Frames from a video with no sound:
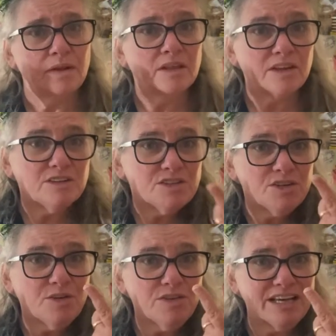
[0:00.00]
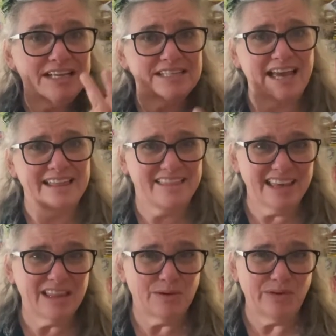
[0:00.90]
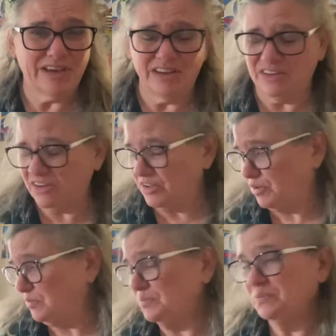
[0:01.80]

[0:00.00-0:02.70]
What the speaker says: There's 2 things I think that we can do.